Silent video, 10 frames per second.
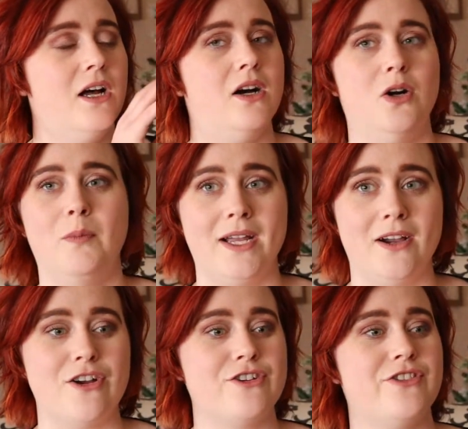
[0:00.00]
Oh my
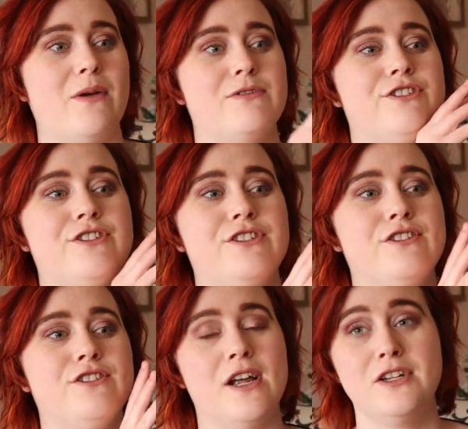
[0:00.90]
gosh, that was
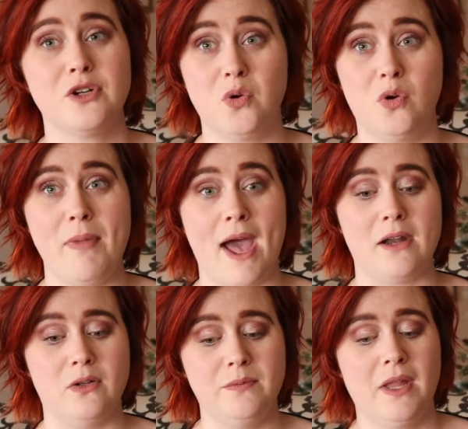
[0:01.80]
such a cool
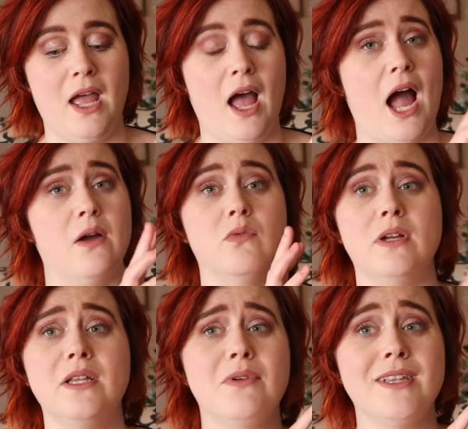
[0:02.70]
battle. I
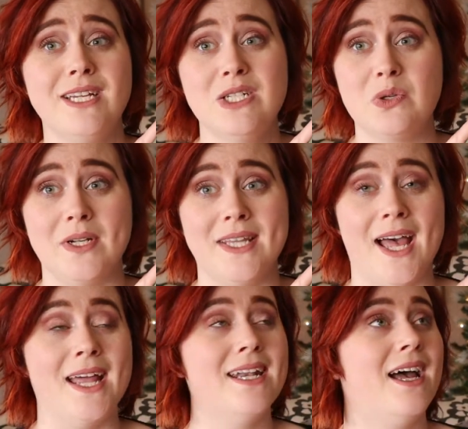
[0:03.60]
really, really enjoyed
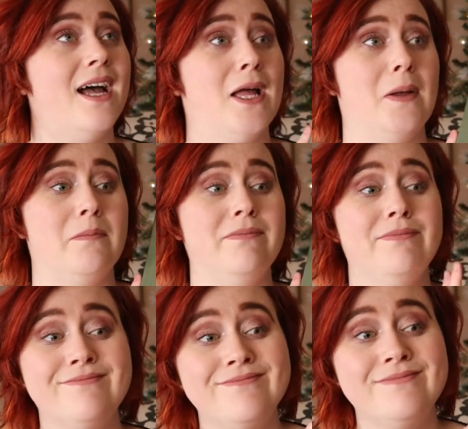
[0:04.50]
that.
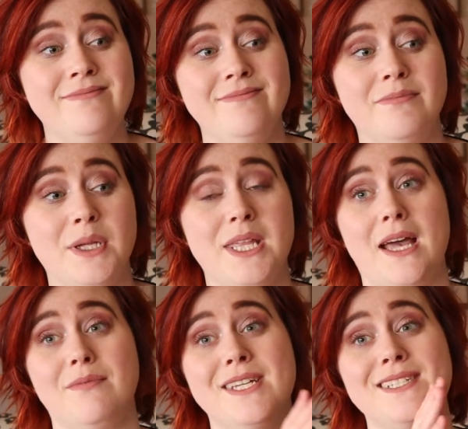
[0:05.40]
But
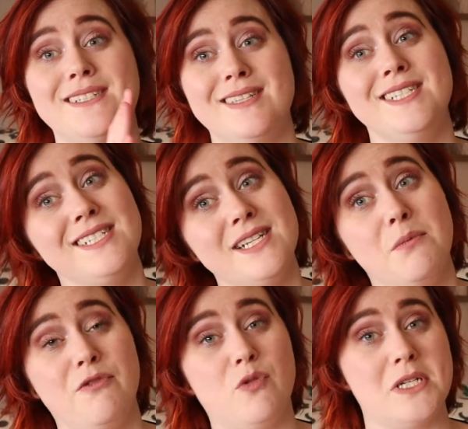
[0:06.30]
yeah, this is
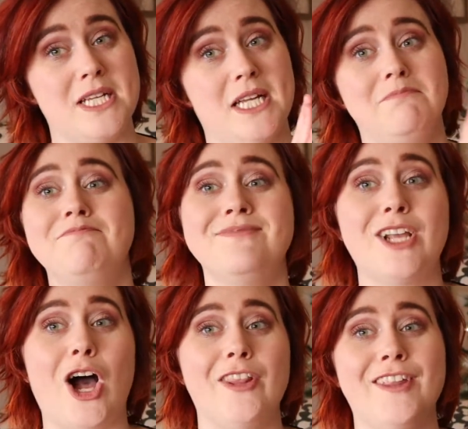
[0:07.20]
number 14
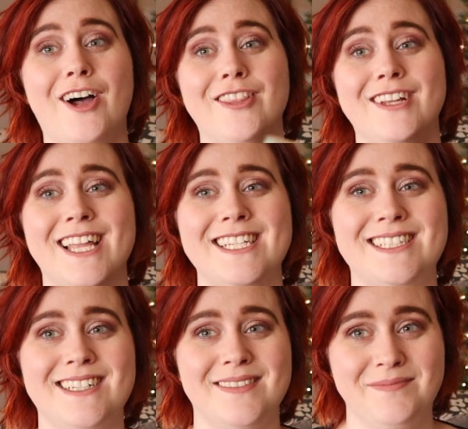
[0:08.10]
on the
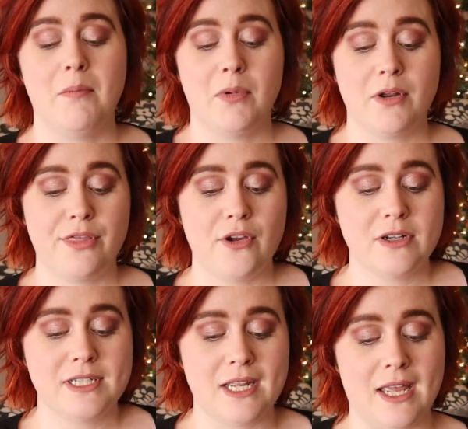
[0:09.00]
list. Number
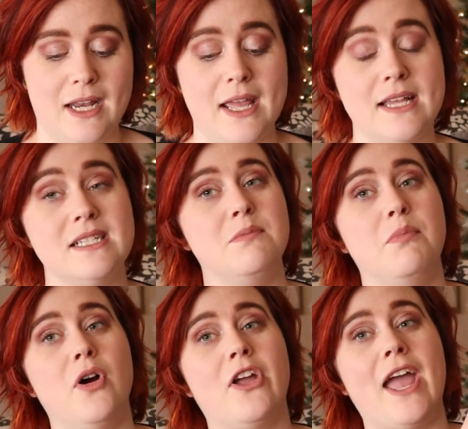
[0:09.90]
13 is
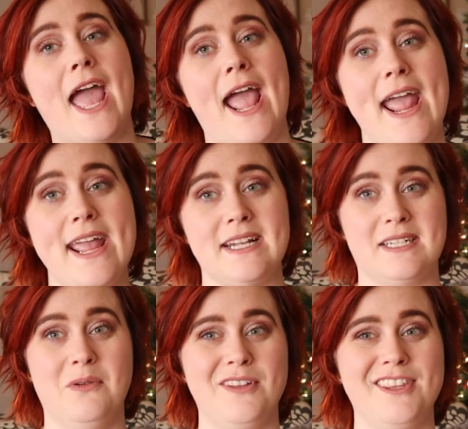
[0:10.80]
book
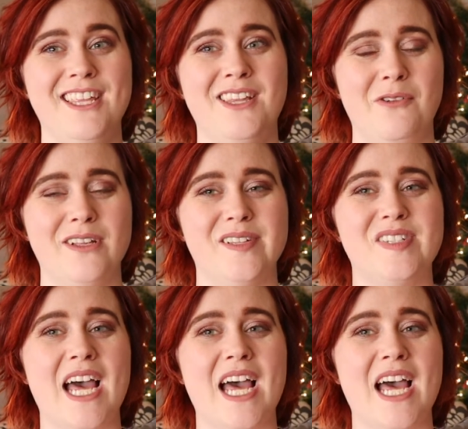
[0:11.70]
8 within the Wheel of